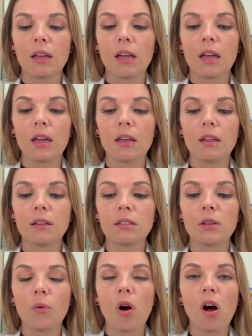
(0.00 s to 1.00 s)
And
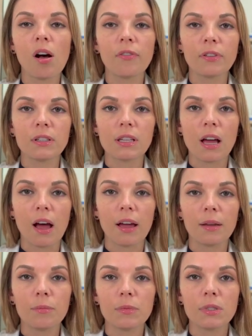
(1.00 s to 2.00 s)
so
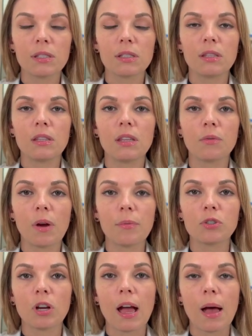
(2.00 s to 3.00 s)
oftentimes the
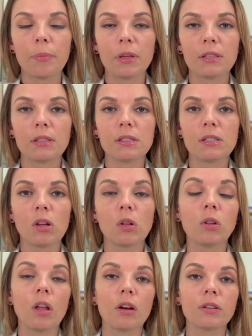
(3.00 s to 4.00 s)
rupture happens a
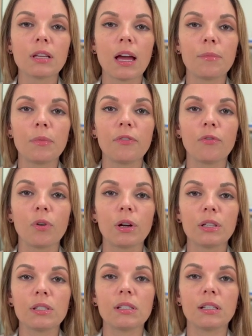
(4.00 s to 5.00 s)
long time before
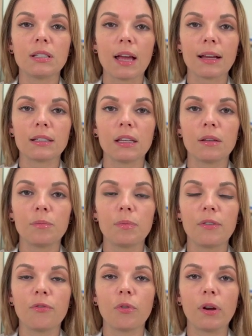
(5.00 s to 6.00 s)
it's detected,
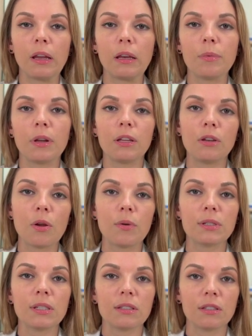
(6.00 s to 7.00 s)
before anybody
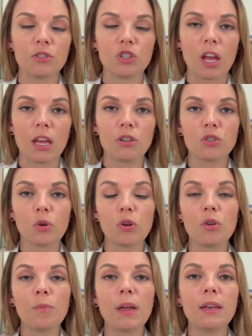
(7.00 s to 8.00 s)
notices a change, or
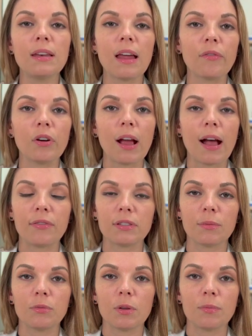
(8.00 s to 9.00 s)
you may never have
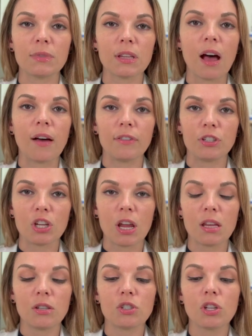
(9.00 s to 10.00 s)
symptoms of a
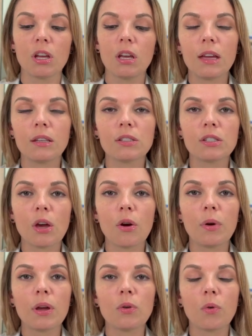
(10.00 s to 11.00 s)
change. And
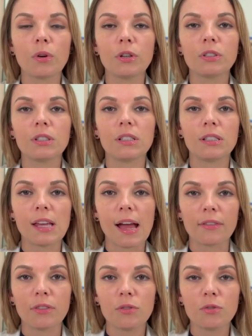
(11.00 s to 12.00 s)
so in order to
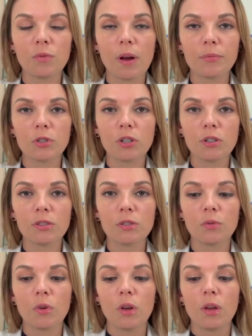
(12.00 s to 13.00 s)
detect those
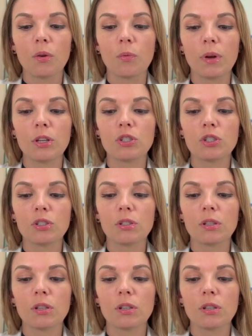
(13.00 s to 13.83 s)
ruptures, which